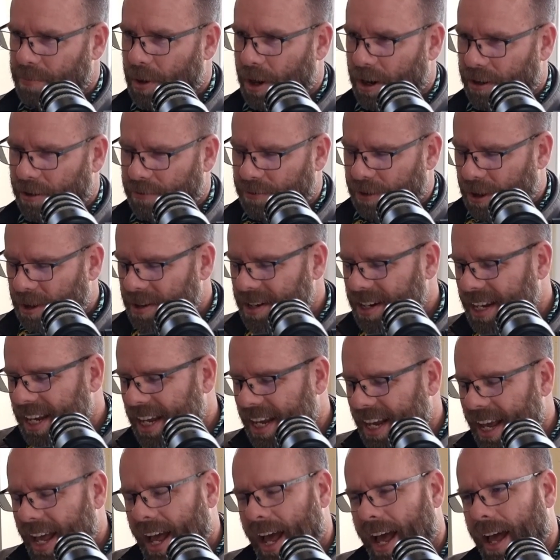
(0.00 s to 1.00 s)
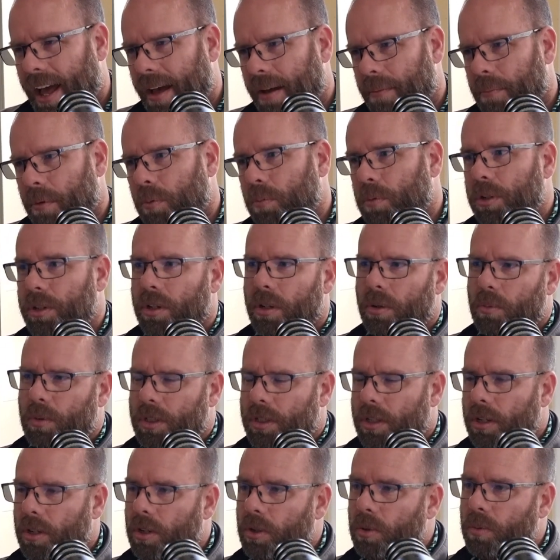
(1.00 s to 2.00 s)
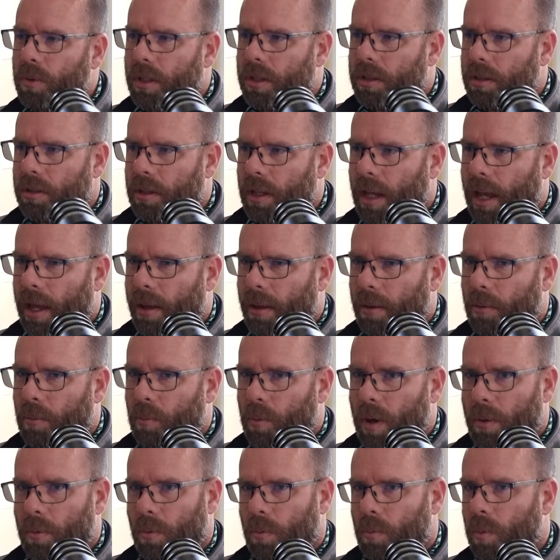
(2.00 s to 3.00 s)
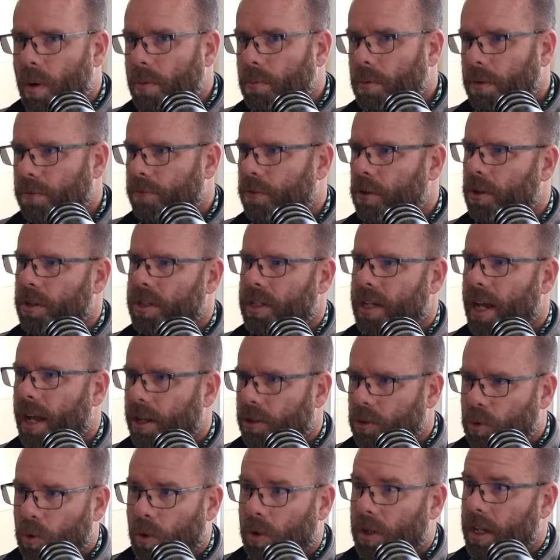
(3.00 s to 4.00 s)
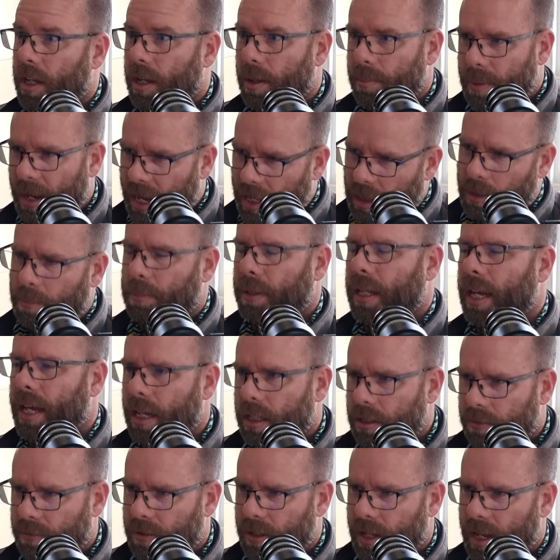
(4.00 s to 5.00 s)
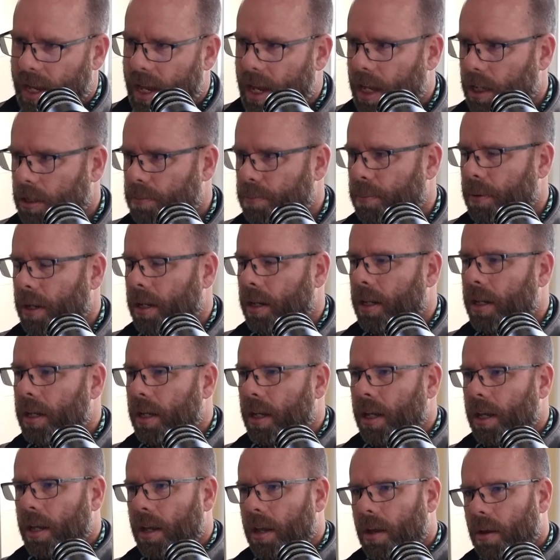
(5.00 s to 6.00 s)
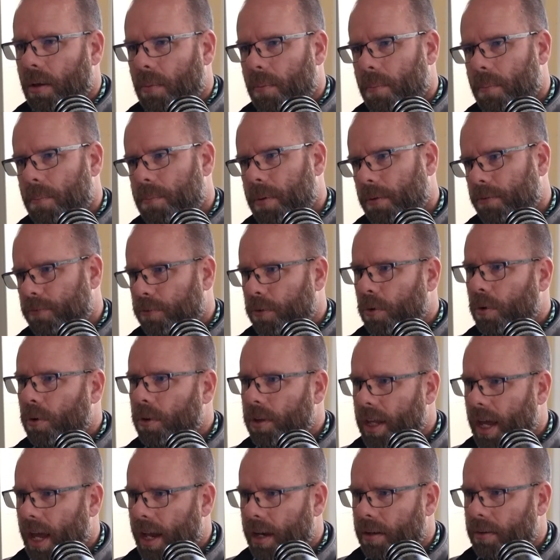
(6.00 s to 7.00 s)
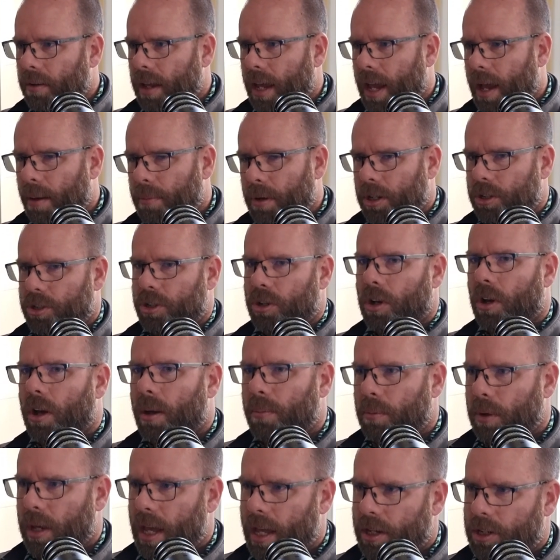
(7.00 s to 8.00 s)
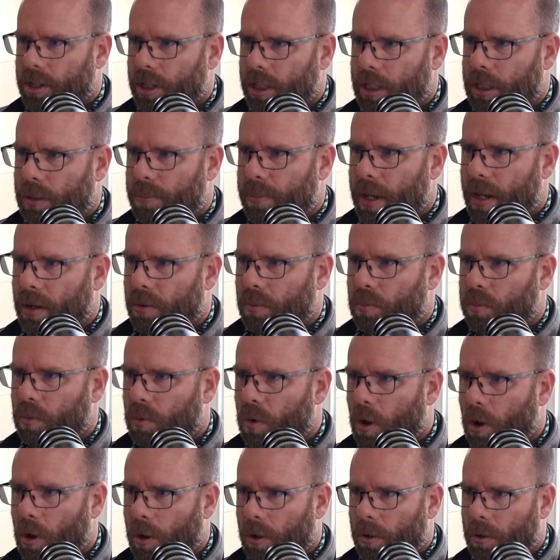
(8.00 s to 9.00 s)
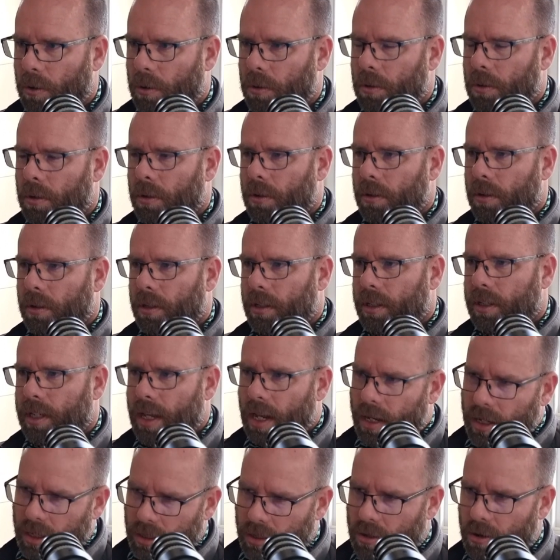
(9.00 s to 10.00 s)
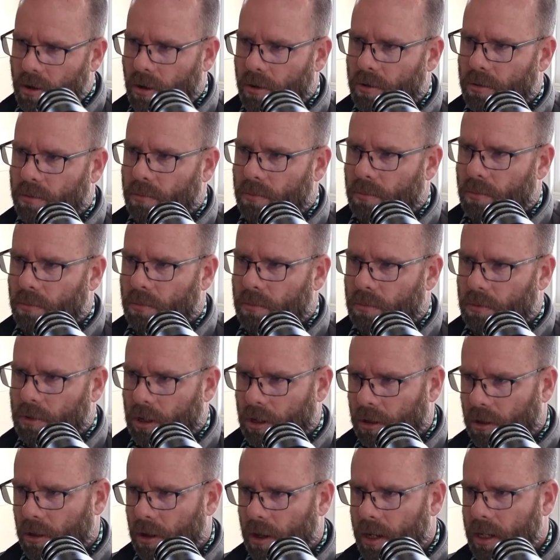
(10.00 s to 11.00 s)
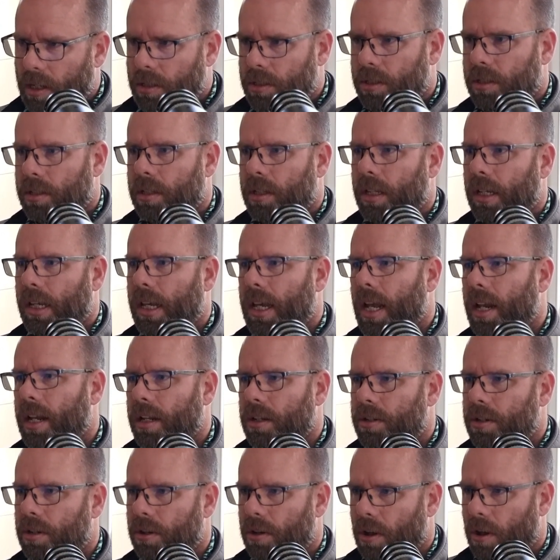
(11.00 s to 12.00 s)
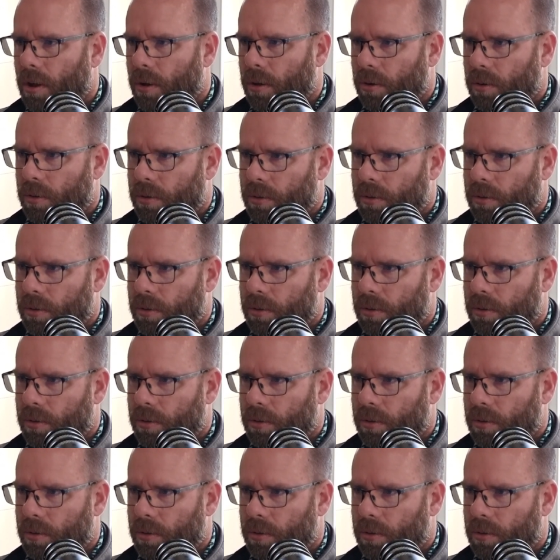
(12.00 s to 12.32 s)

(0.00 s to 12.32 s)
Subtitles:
microphone, was to do with when we first start talking about the plans for the house. But before that, how much time we actually spend on getting to know the clients, getting to know